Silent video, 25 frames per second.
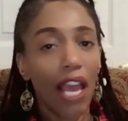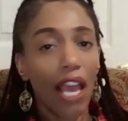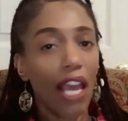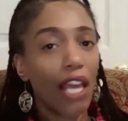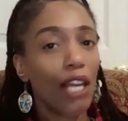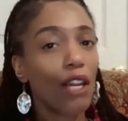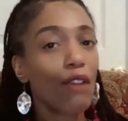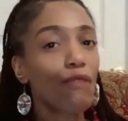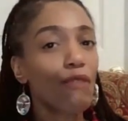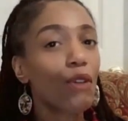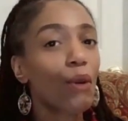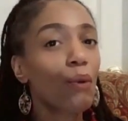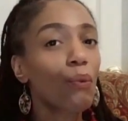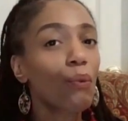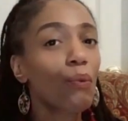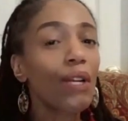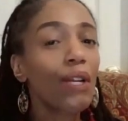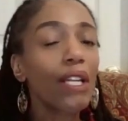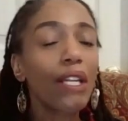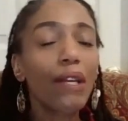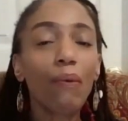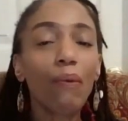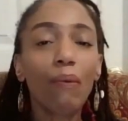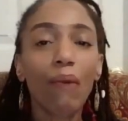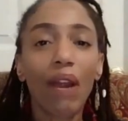And if you're
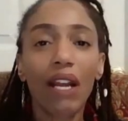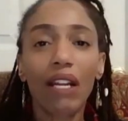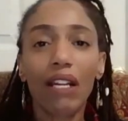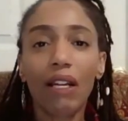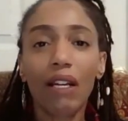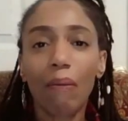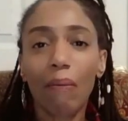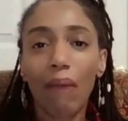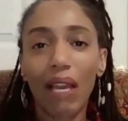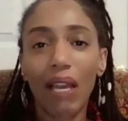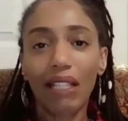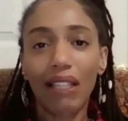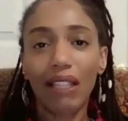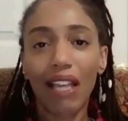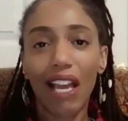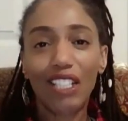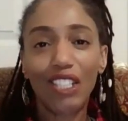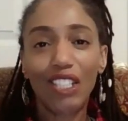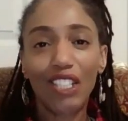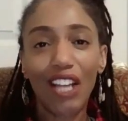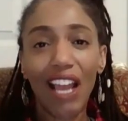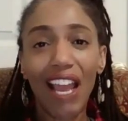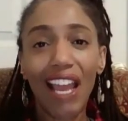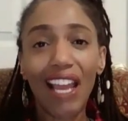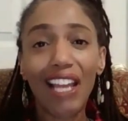really ready to make that
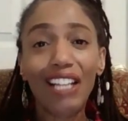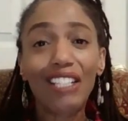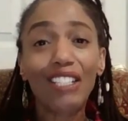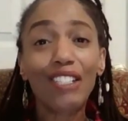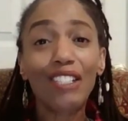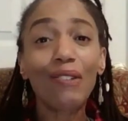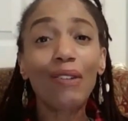change,